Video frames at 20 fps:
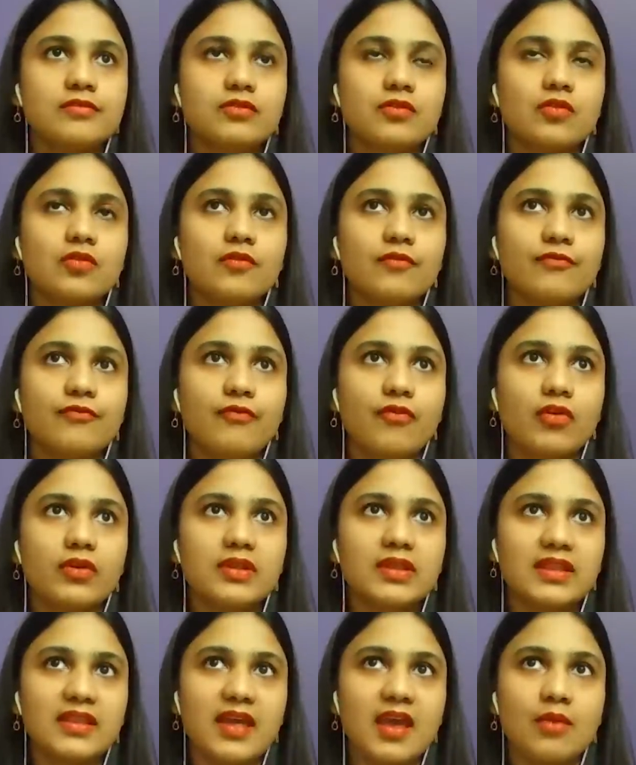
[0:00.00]
So
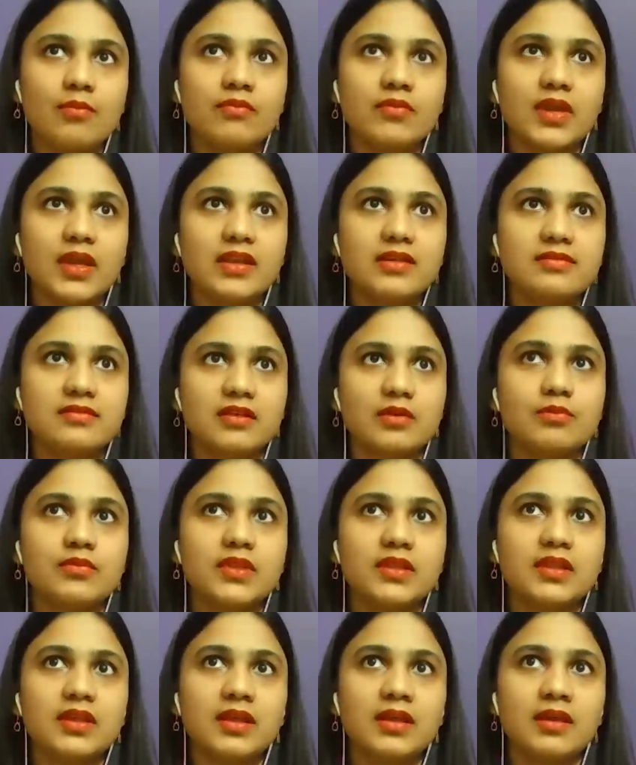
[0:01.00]
for them, it's
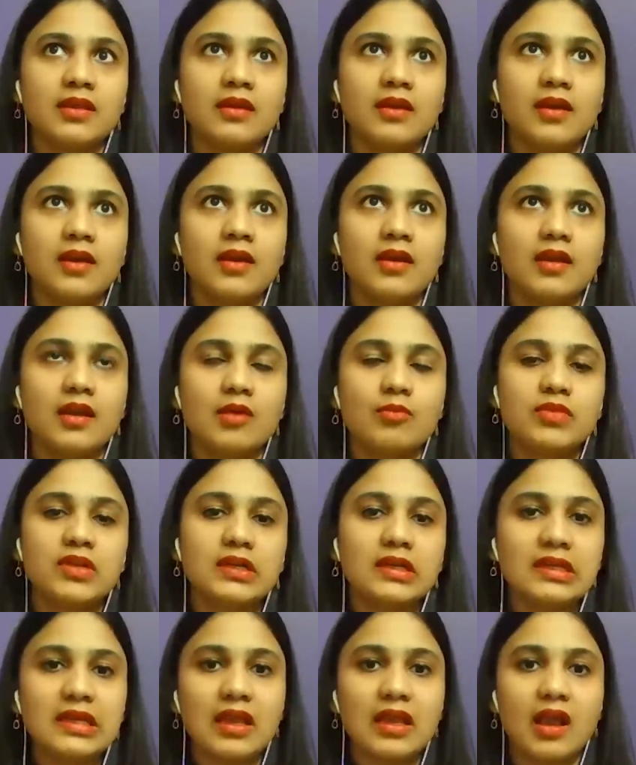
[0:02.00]
something
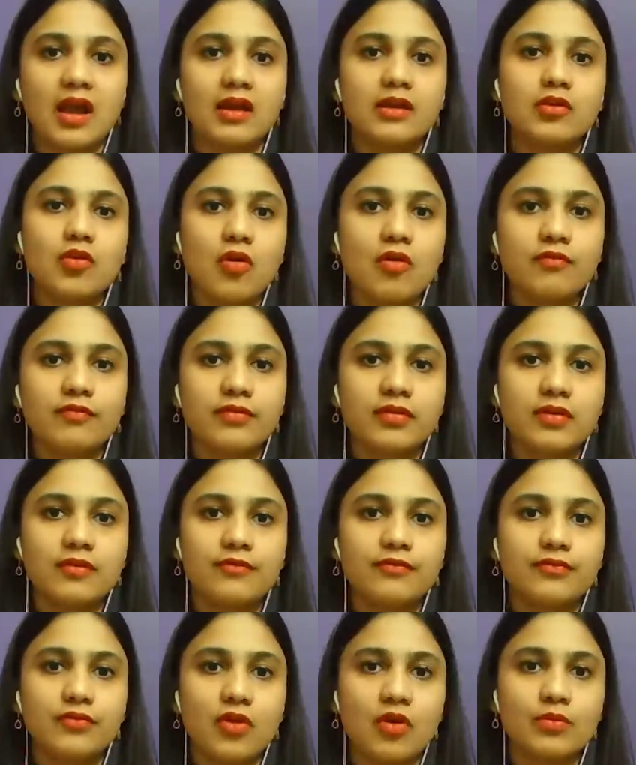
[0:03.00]
completely cut off
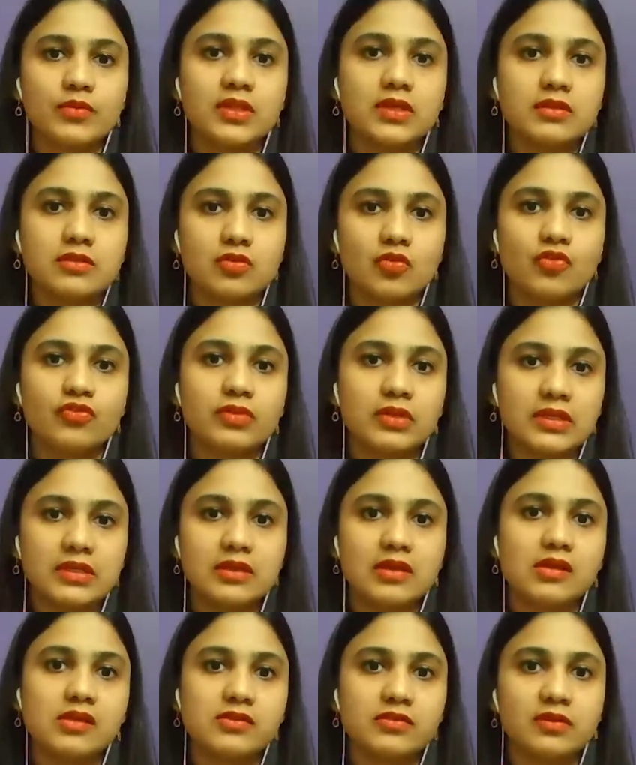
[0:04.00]
from their social
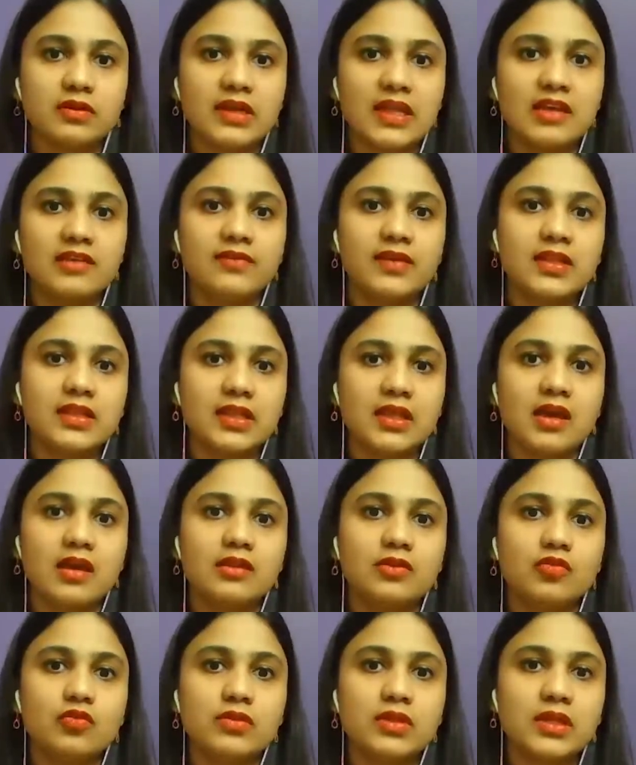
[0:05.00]
and cultural life, and they
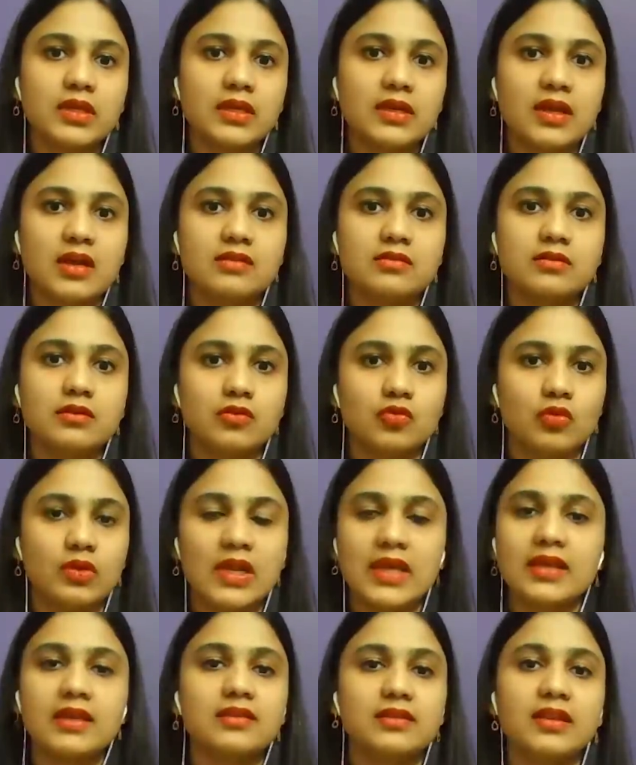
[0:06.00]
are using it as a tool.
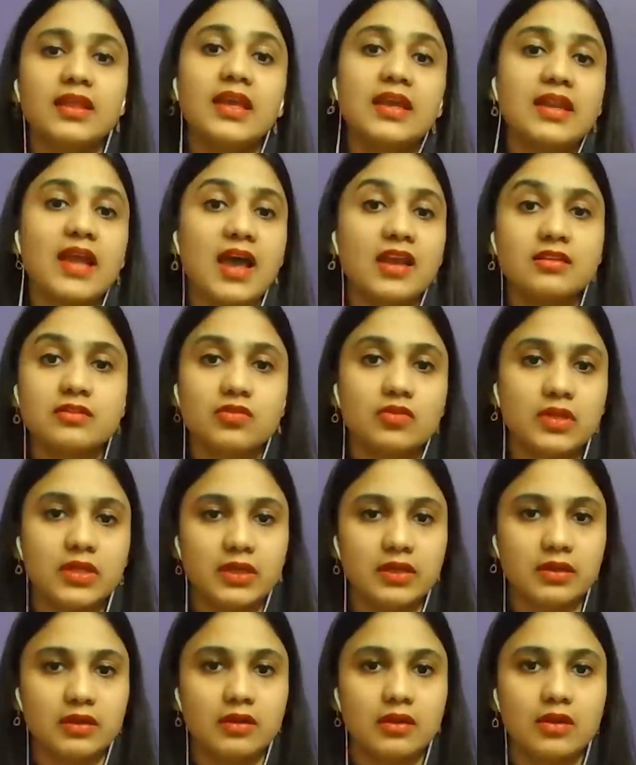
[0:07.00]
Like they can
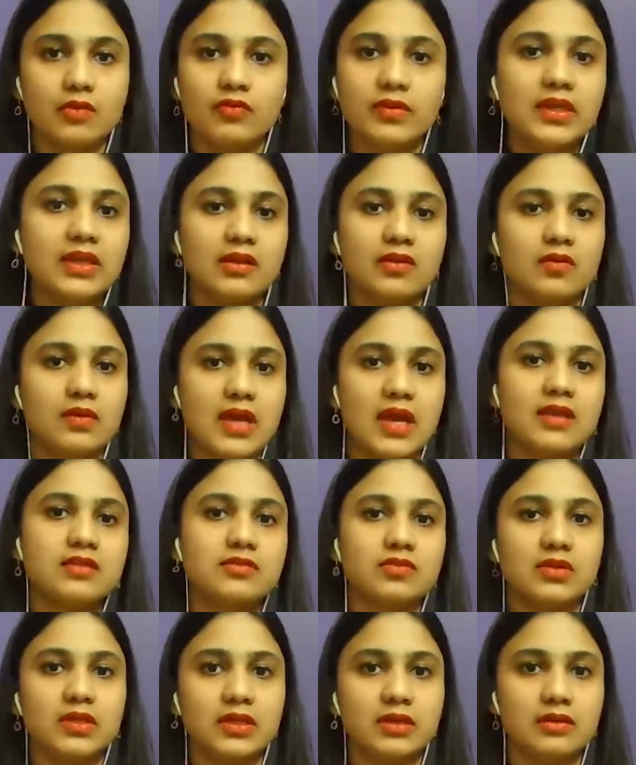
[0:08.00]
isolate it. We cannot
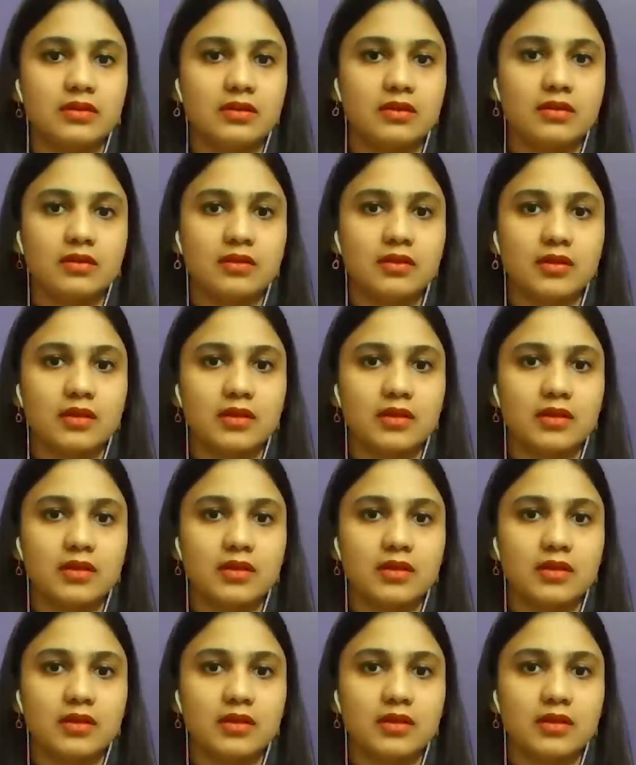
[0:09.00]
isolate it.